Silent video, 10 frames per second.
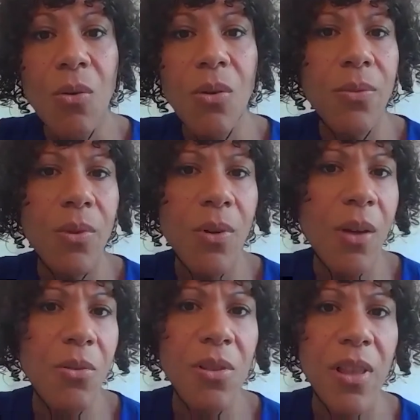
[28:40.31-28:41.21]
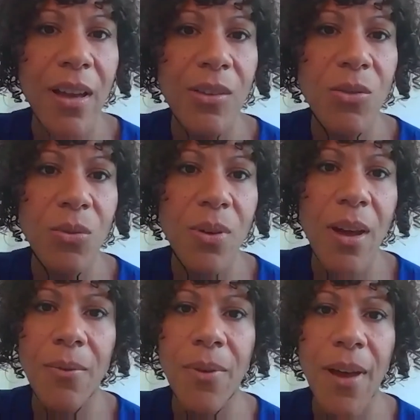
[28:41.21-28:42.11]
or for other clients who
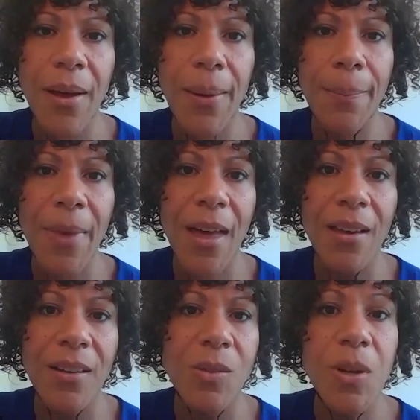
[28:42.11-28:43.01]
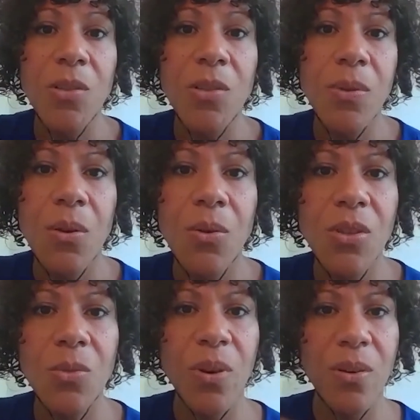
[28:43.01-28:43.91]
have had experience with
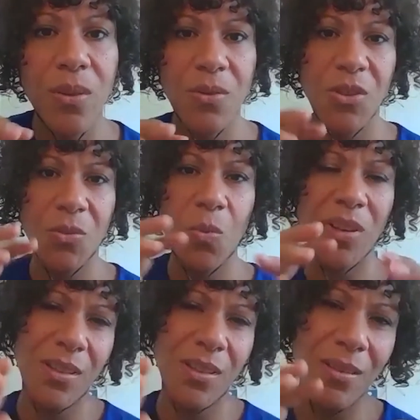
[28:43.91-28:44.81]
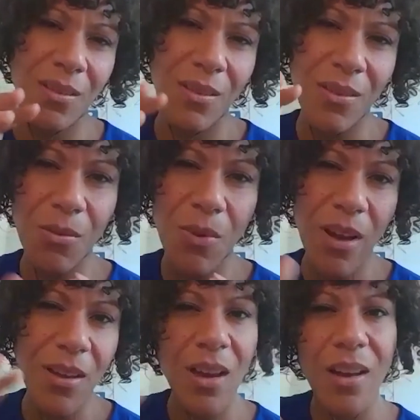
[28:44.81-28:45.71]
coaches where there just wasn't the
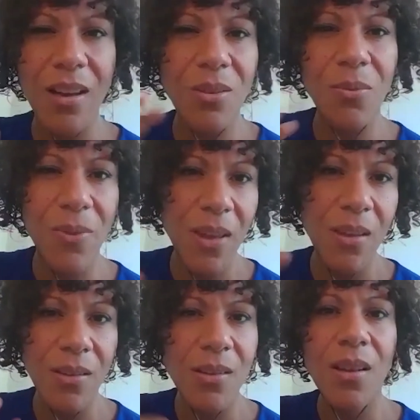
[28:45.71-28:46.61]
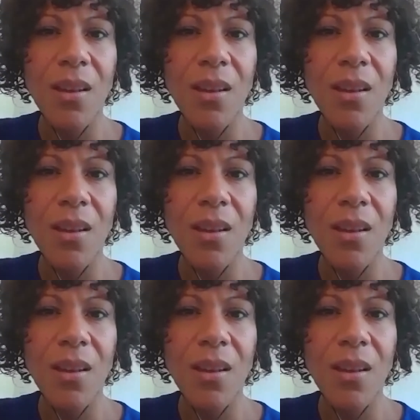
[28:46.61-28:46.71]
right kind of fit?